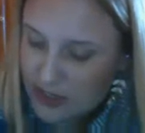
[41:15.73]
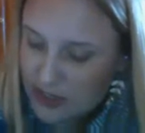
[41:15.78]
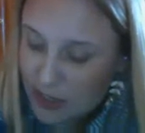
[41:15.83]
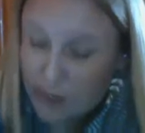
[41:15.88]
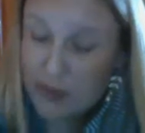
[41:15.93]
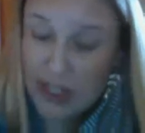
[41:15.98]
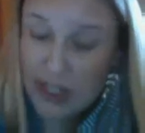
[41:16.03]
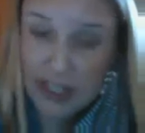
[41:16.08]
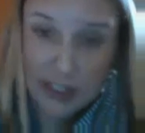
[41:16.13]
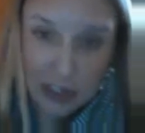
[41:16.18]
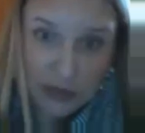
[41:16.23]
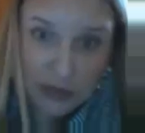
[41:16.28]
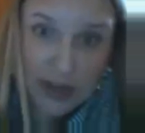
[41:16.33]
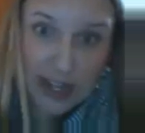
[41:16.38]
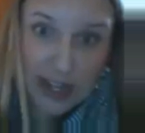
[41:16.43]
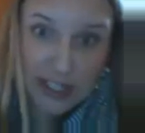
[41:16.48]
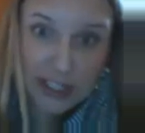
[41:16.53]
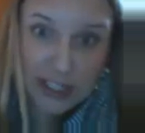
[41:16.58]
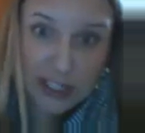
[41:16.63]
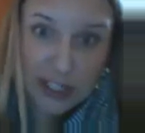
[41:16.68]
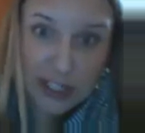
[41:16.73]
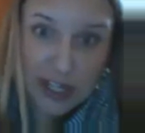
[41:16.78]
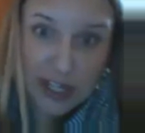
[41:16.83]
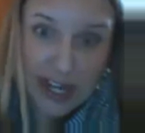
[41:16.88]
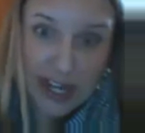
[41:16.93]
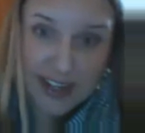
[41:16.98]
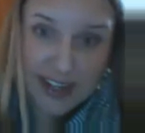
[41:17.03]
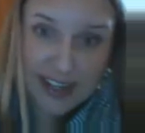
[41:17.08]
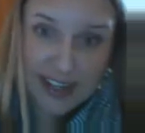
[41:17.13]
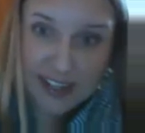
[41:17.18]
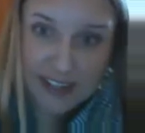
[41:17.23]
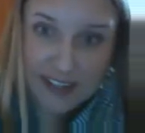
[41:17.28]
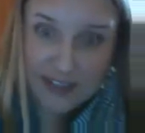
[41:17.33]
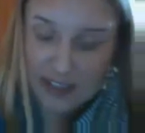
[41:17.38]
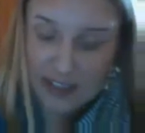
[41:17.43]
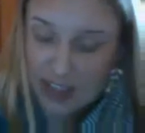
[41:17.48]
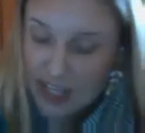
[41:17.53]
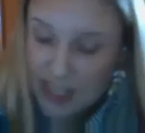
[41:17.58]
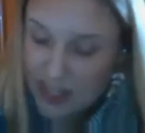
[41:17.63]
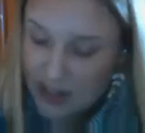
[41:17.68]
or be a director at
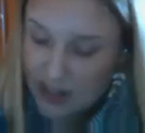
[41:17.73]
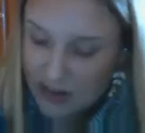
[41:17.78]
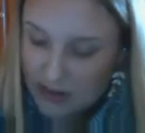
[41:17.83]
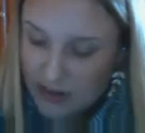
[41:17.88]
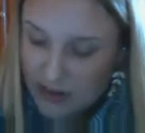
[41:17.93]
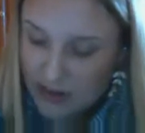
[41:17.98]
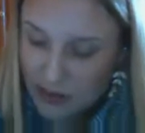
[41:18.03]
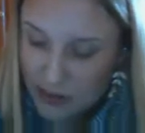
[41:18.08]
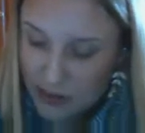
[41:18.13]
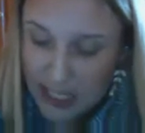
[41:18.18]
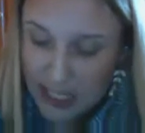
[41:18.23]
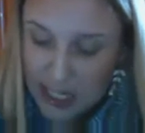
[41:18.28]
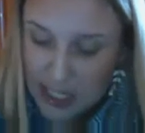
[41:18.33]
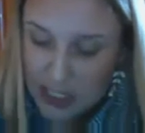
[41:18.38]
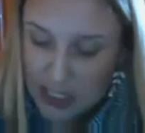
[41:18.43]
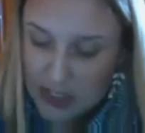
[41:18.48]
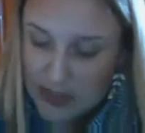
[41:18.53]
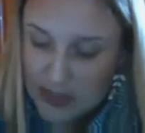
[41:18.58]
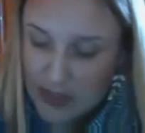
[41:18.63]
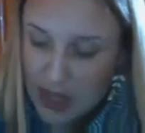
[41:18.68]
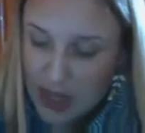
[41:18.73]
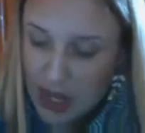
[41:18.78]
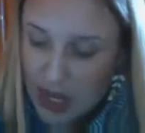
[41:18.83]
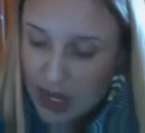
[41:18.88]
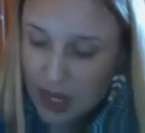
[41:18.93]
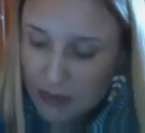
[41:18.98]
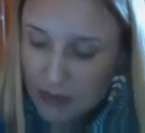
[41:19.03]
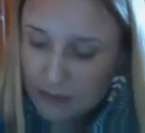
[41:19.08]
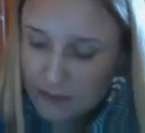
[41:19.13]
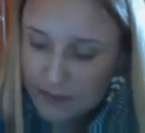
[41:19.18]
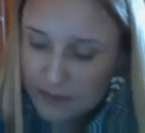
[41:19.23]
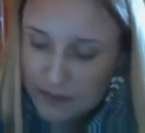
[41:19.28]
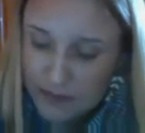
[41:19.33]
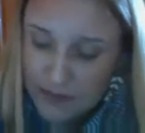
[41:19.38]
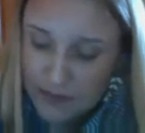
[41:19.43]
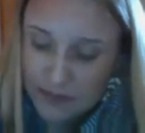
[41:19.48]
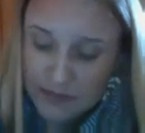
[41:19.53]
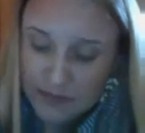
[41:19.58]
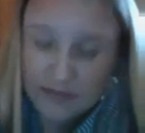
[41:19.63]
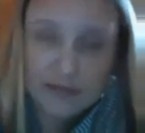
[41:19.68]
in 3 years.
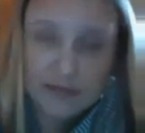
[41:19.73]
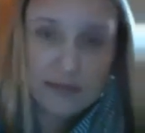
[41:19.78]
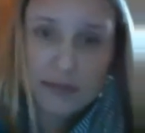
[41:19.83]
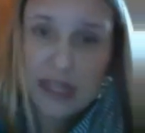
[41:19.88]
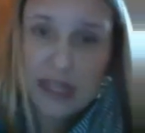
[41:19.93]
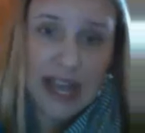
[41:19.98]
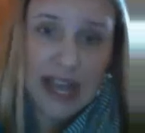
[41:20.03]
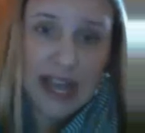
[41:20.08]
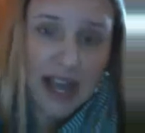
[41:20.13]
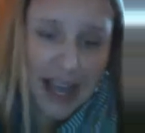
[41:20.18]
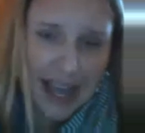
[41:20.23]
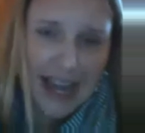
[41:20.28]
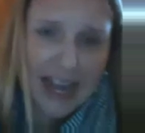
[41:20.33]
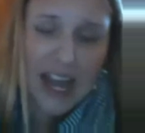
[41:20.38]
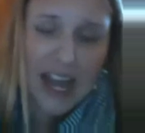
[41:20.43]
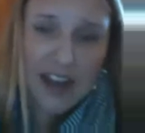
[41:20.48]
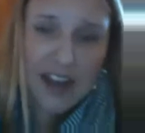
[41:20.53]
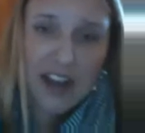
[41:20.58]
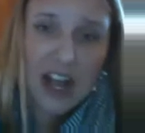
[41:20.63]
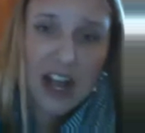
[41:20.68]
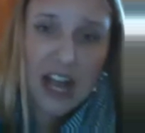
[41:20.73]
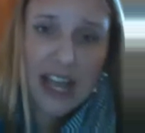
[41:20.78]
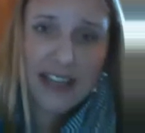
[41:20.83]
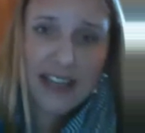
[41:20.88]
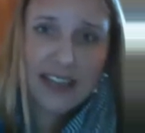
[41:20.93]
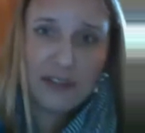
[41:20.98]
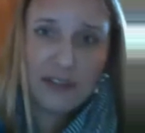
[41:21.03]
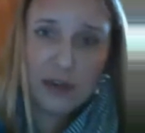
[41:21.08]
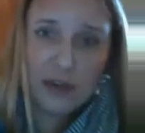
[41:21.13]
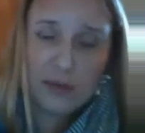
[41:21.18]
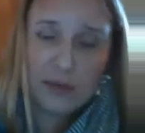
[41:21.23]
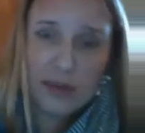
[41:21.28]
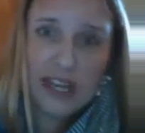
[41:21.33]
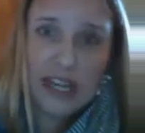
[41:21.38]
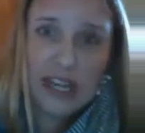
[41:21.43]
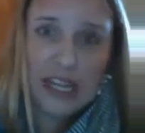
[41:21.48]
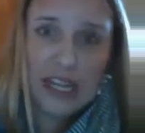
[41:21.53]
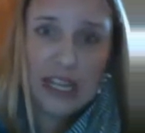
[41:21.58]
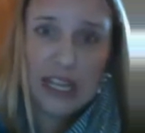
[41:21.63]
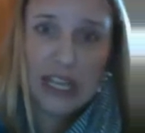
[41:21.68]
But yeah, on a high level,
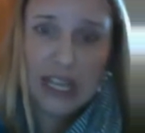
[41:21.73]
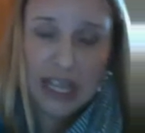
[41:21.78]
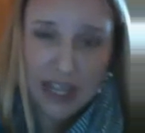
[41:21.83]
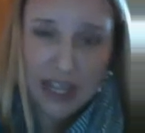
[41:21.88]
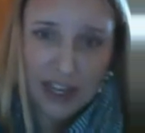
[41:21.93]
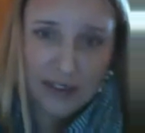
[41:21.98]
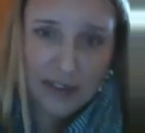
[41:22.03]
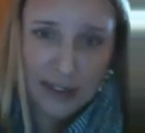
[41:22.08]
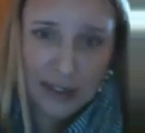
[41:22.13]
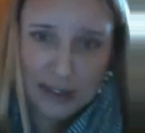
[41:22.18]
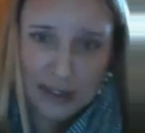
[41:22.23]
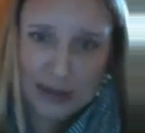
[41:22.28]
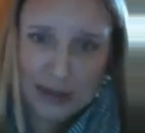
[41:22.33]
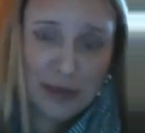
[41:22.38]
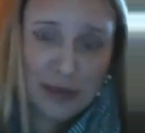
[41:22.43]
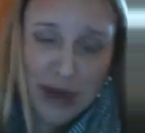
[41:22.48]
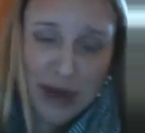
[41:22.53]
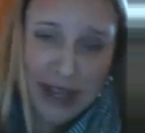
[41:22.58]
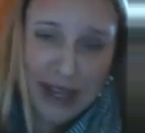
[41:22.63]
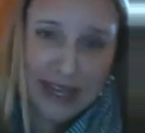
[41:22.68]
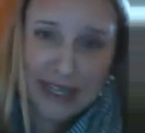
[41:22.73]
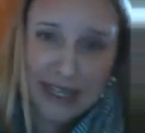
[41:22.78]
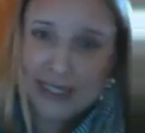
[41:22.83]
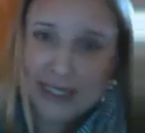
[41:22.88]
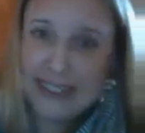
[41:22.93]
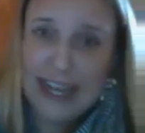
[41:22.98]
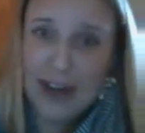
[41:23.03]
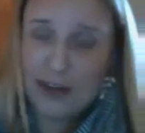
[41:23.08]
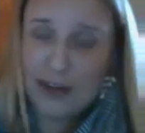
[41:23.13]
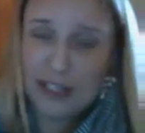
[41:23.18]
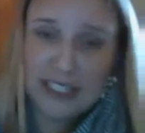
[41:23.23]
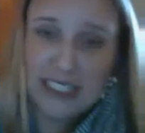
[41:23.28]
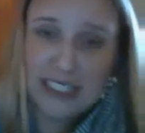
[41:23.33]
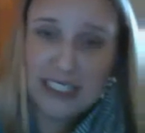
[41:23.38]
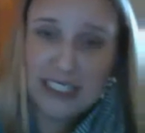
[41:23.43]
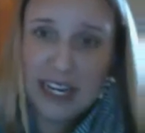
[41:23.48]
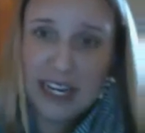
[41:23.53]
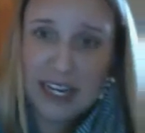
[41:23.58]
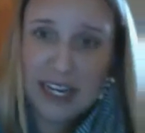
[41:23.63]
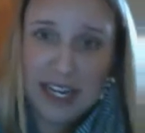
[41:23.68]
but individually breaking it down on a
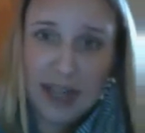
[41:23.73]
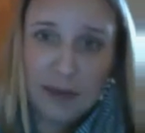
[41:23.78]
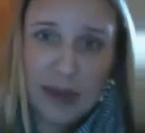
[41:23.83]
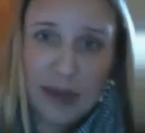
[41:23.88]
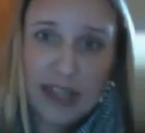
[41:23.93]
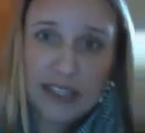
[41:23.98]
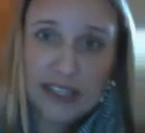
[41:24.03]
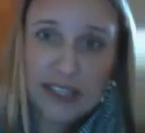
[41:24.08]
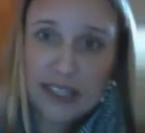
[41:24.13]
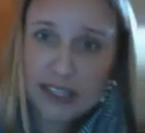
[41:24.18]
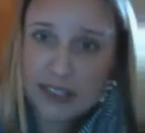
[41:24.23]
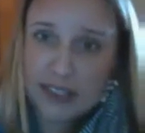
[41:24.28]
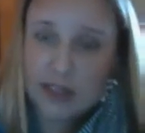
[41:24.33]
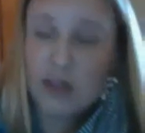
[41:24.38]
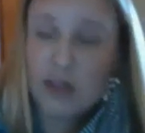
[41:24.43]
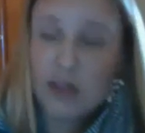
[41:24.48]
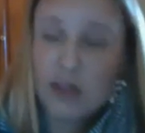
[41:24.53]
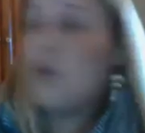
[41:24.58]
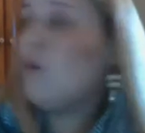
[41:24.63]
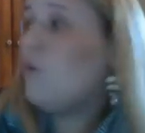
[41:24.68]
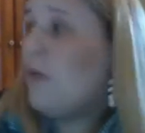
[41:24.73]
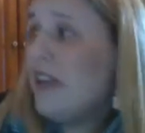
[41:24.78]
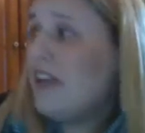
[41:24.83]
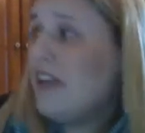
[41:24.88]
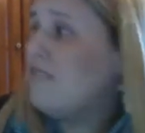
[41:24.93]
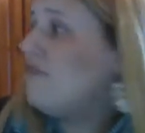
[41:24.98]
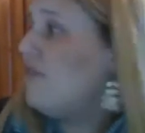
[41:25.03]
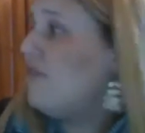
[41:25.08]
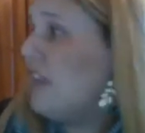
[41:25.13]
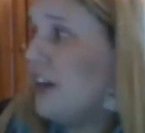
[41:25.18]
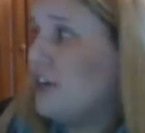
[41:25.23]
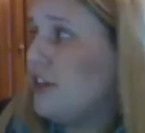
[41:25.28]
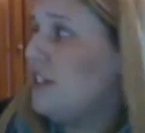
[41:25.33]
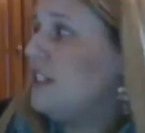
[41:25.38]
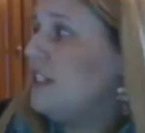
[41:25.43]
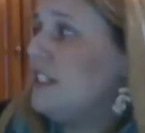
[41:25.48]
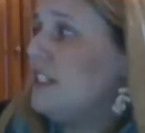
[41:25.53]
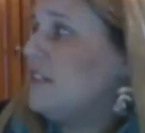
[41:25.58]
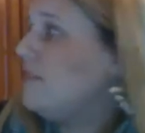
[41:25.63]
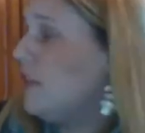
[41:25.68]
day-to-day basis, we have
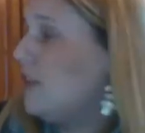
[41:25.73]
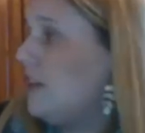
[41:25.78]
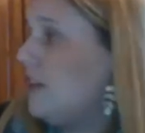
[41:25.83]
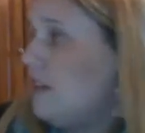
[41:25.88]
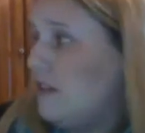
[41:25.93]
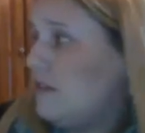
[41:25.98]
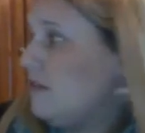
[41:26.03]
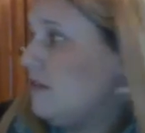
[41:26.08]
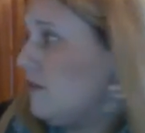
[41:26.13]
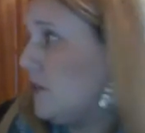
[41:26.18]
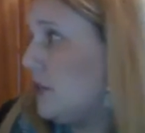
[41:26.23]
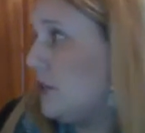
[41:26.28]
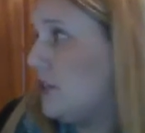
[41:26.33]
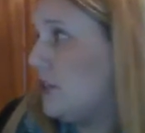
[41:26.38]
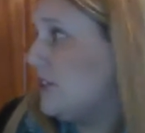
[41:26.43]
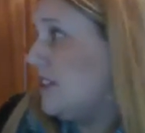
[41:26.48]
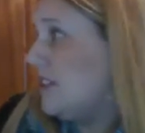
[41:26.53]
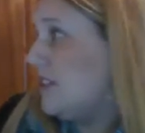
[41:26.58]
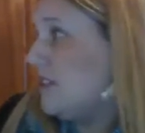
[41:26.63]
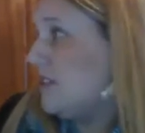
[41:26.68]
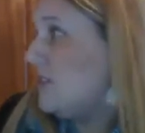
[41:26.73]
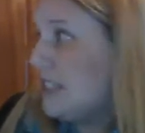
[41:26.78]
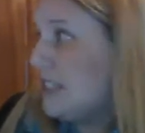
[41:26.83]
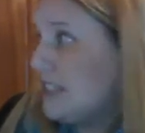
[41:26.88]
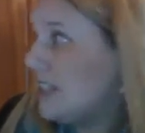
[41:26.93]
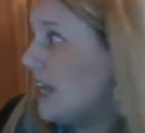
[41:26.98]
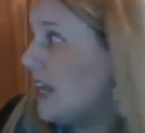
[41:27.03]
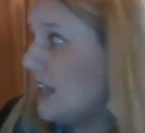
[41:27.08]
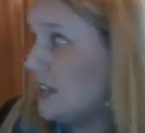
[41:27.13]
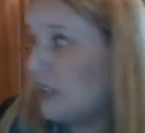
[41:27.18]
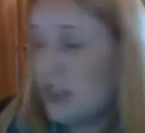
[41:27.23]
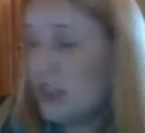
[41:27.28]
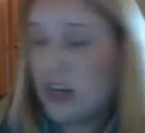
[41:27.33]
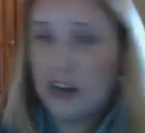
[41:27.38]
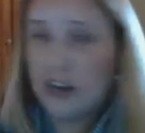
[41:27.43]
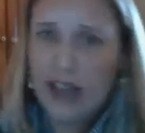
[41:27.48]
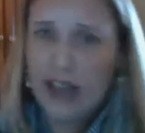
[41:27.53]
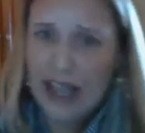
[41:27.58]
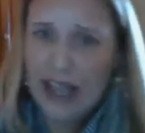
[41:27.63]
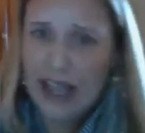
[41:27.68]
very different versions of success in
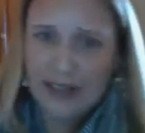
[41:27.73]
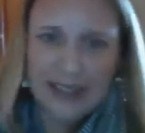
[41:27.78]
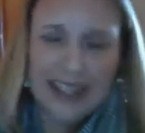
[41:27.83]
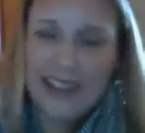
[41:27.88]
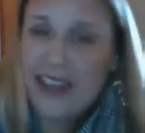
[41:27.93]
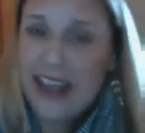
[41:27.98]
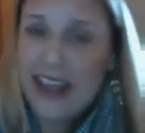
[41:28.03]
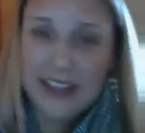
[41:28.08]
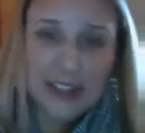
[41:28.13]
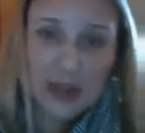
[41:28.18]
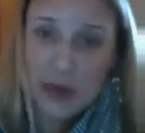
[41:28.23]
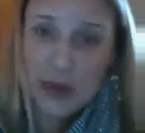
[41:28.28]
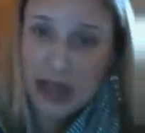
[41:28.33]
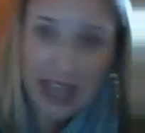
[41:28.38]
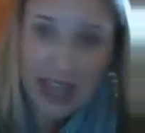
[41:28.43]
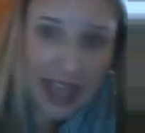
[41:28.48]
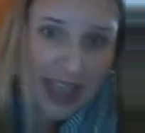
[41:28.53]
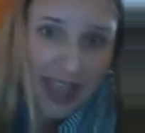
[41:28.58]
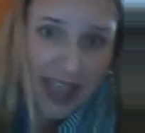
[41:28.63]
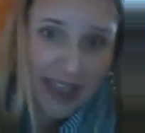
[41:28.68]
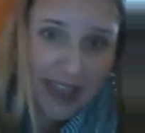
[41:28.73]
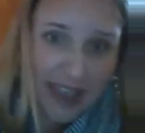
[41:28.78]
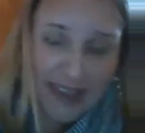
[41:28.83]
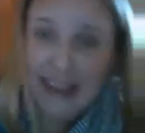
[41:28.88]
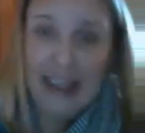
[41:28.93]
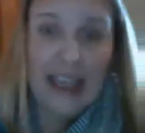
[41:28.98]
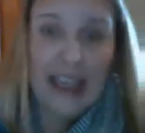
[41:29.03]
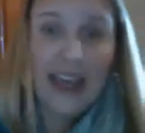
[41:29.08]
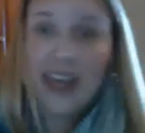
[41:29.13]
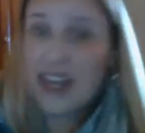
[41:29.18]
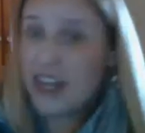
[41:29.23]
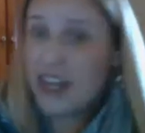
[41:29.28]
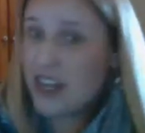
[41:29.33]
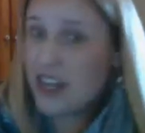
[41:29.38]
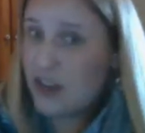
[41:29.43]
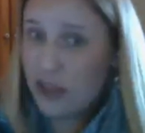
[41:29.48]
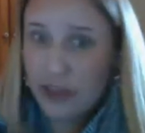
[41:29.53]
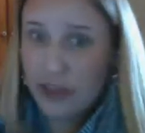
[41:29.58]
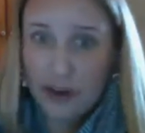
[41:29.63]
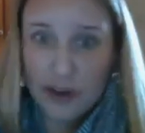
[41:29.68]
our lives, and that's okay. And
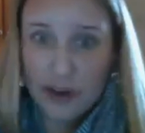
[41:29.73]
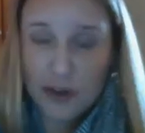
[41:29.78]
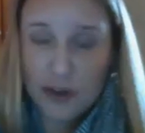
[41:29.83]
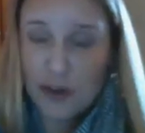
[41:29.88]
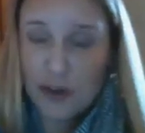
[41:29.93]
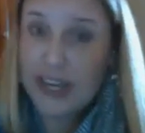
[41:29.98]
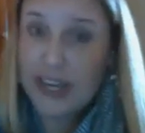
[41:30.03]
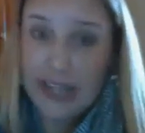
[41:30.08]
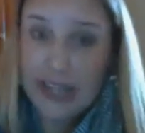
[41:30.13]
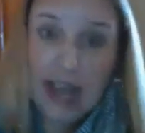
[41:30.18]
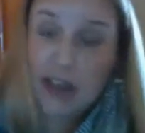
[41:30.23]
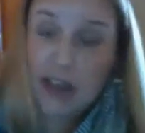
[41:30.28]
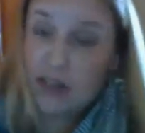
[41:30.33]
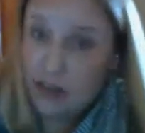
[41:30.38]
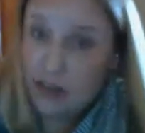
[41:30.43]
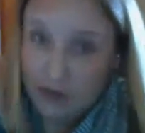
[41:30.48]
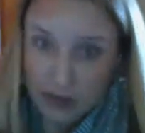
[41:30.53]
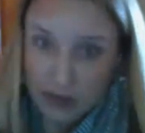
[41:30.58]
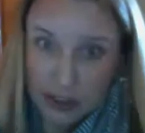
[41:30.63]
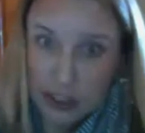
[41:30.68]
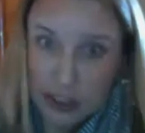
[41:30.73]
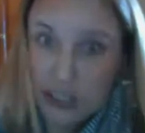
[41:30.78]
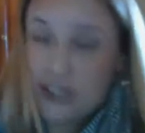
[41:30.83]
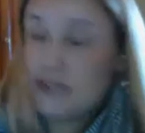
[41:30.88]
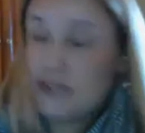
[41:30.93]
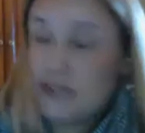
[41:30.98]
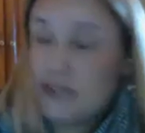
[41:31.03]
in 3rd grade, yeah, the version